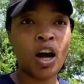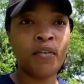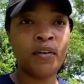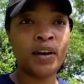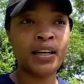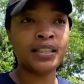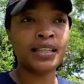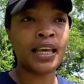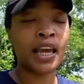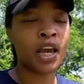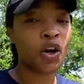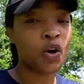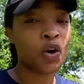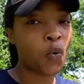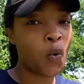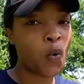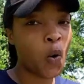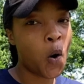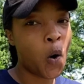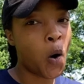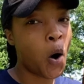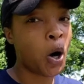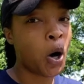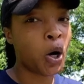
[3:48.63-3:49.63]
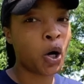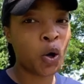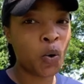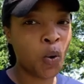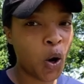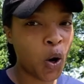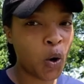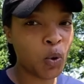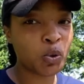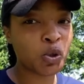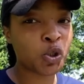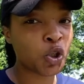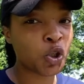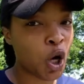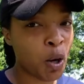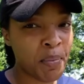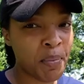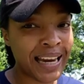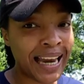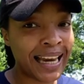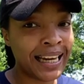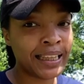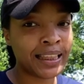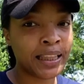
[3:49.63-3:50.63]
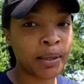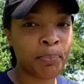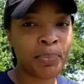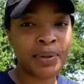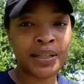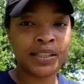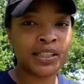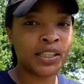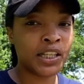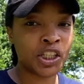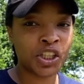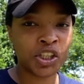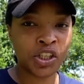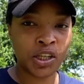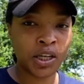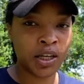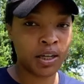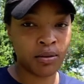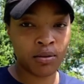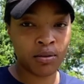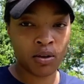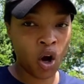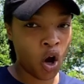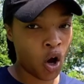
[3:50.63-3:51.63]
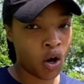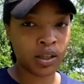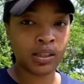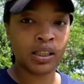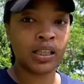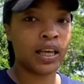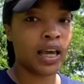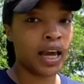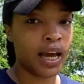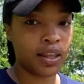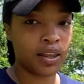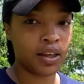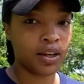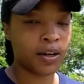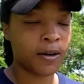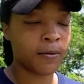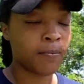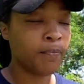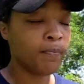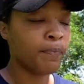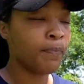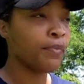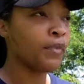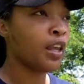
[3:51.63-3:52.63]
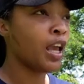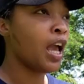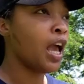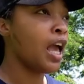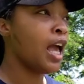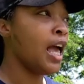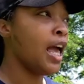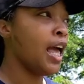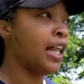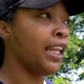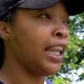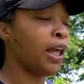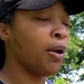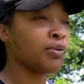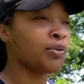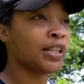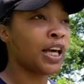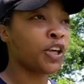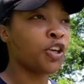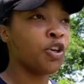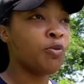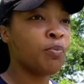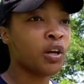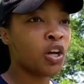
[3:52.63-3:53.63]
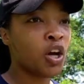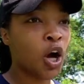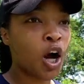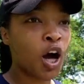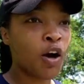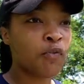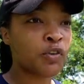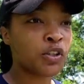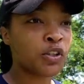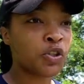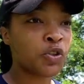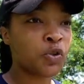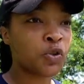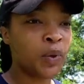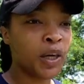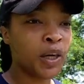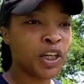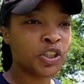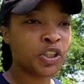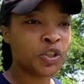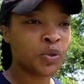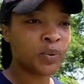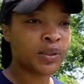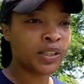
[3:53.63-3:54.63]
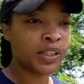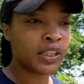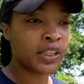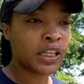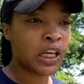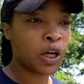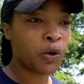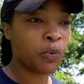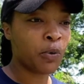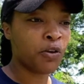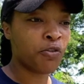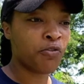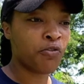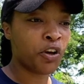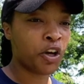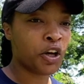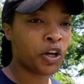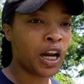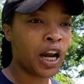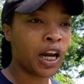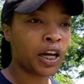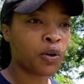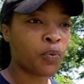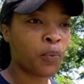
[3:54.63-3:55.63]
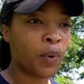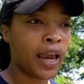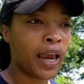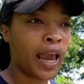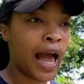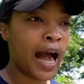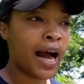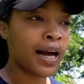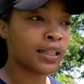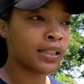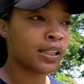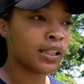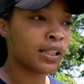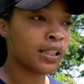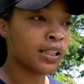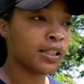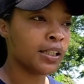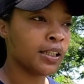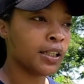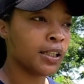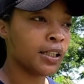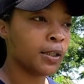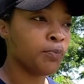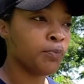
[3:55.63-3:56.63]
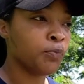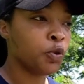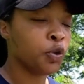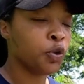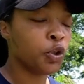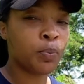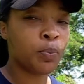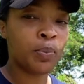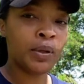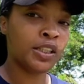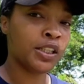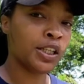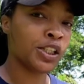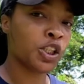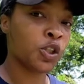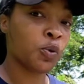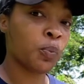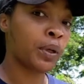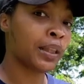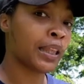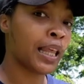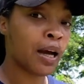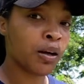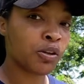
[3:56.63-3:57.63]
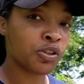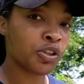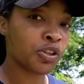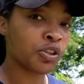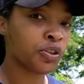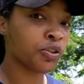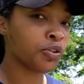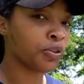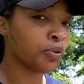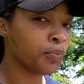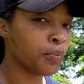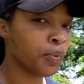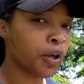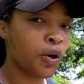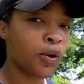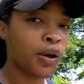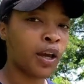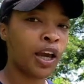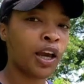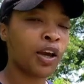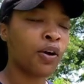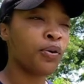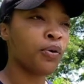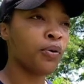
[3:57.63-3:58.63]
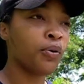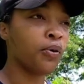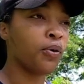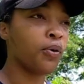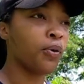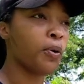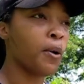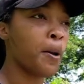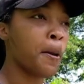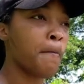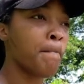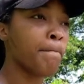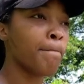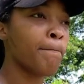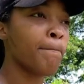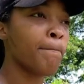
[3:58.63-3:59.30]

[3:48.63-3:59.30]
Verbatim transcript: off because they quote unquote terminated the position altogether they was like, you've been gone for two weeks, you were sick. We figured out a way how to do the position without you. Okay, cool.